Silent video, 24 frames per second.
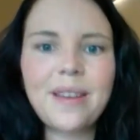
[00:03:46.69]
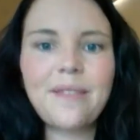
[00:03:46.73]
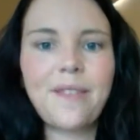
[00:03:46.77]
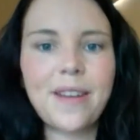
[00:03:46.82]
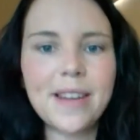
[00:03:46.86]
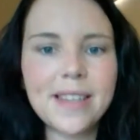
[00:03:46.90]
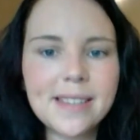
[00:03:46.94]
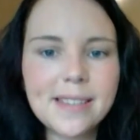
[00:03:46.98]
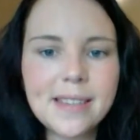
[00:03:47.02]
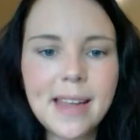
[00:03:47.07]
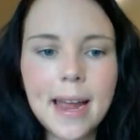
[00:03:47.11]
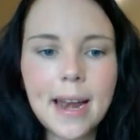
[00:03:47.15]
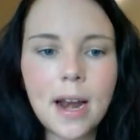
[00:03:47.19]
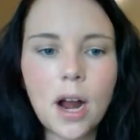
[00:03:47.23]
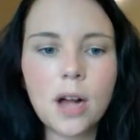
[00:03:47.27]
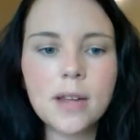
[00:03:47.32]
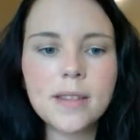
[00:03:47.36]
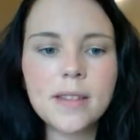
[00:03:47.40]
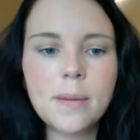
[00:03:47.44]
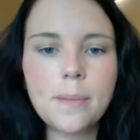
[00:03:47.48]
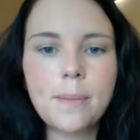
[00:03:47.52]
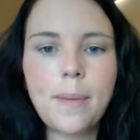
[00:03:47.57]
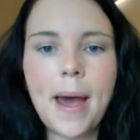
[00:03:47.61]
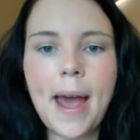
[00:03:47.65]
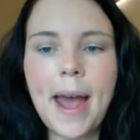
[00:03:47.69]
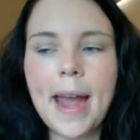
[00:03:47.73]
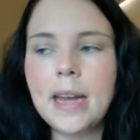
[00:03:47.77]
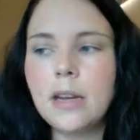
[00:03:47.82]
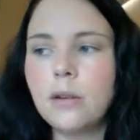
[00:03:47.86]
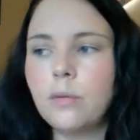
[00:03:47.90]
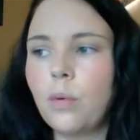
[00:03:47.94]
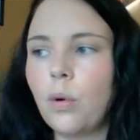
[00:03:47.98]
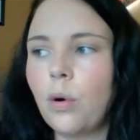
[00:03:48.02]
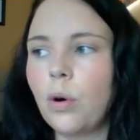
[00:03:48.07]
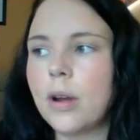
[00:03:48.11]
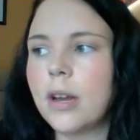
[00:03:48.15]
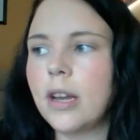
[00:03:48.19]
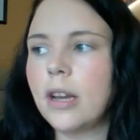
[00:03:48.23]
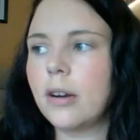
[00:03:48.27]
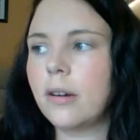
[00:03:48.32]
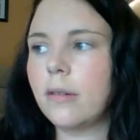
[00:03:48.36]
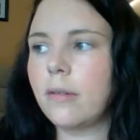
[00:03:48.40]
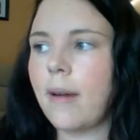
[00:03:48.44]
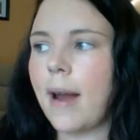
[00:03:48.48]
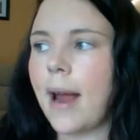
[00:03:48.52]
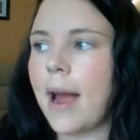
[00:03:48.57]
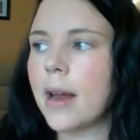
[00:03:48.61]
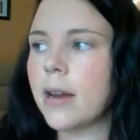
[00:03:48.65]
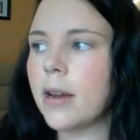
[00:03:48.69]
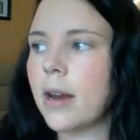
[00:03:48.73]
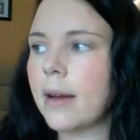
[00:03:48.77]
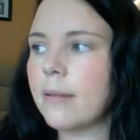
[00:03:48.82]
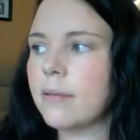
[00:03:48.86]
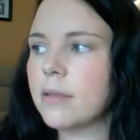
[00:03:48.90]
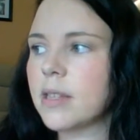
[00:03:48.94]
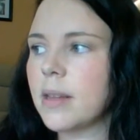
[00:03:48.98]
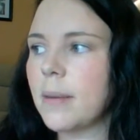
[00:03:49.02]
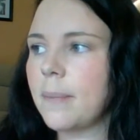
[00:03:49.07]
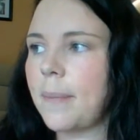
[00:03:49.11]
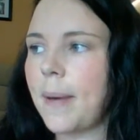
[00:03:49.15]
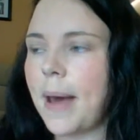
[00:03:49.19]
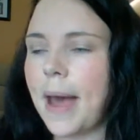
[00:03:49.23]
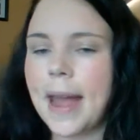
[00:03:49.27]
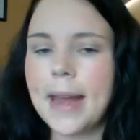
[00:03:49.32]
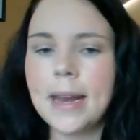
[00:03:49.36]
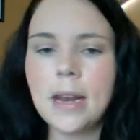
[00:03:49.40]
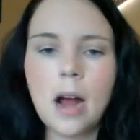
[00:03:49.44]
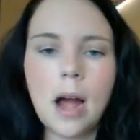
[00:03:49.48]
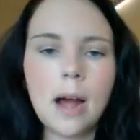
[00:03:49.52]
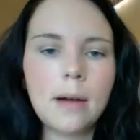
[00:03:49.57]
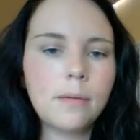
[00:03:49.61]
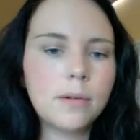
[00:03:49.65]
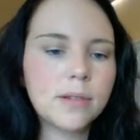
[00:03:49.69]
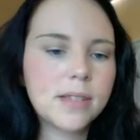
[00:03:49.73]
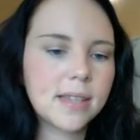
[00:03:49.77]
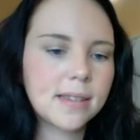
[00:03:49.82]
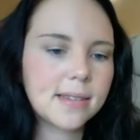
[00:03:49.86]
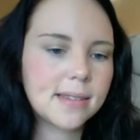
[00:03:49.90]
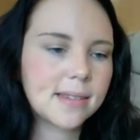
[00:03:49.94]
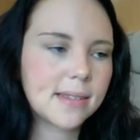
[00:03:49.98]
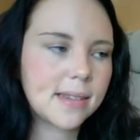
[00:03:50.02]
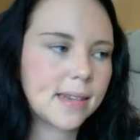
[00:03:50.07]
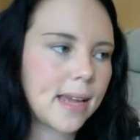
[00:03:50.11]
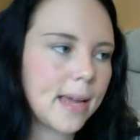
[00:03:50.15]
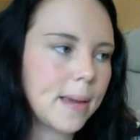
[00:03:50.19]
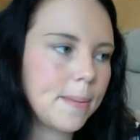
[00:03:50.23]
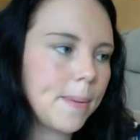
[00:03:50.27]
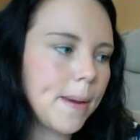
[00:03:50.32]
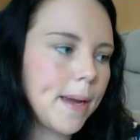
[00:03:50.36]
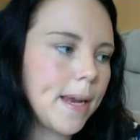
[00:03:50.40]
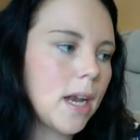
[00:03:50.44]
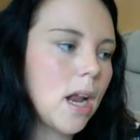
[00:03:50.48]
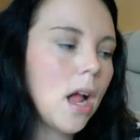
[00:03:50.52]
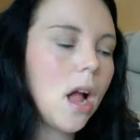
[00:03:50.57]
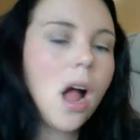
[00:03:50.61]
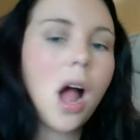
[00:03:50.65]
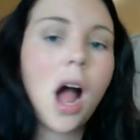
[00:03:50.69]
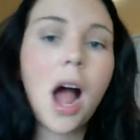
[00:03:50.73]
If I sat, I was in pain. Walking around, I was in pain. I wasn't sleeping.